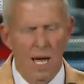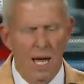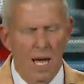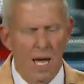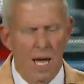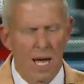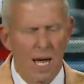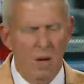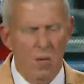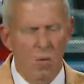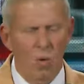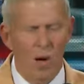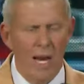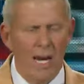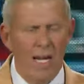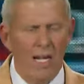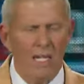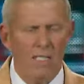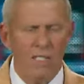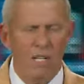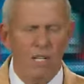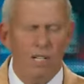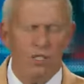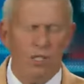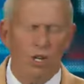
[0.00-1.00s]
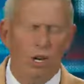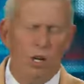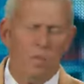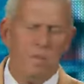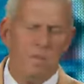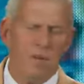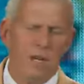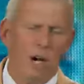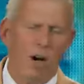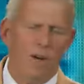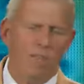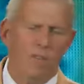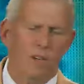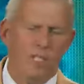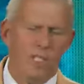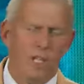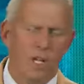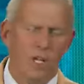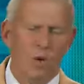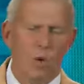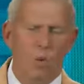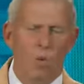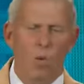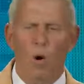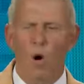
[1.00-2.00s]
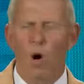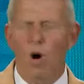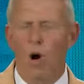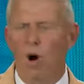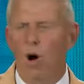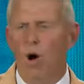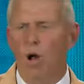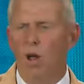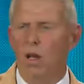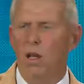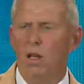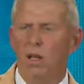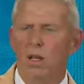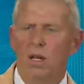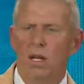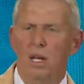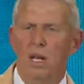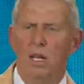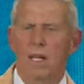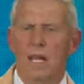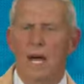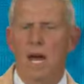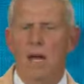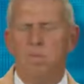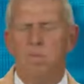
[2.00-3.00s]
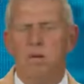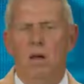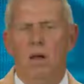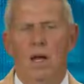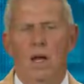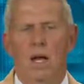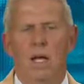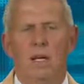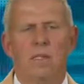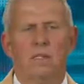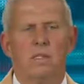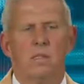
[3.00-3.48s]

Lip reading: And Wellington took me over to the wall in that place.